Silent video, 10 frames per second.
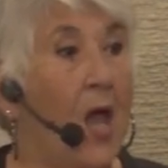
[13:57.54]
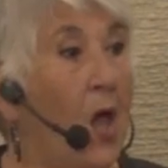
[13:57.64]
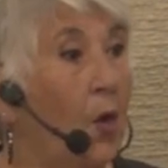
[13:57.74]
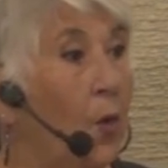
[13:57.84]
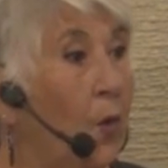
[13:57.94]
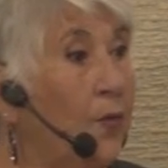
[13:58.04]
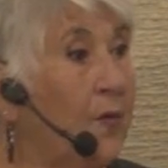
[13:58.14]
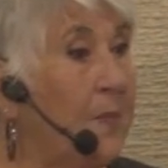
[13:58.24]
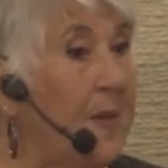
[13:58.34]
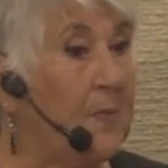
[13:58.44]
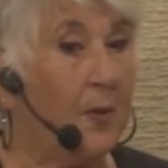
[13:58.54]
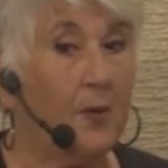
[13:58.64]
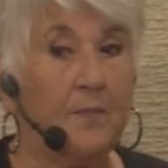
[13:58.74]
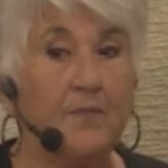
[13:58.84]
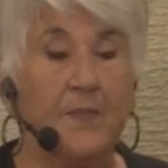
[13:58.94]
Our earthy
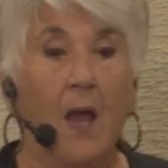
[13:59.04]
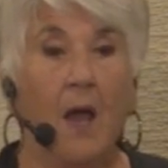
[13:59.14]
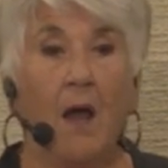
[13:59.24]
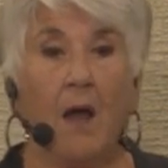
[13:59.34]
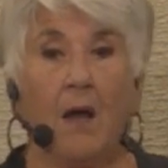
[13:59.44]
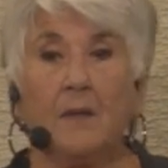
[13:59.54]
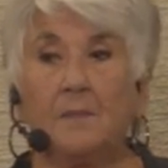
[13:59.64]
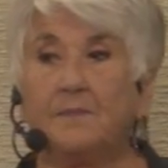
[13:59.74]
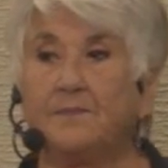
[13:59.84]
people are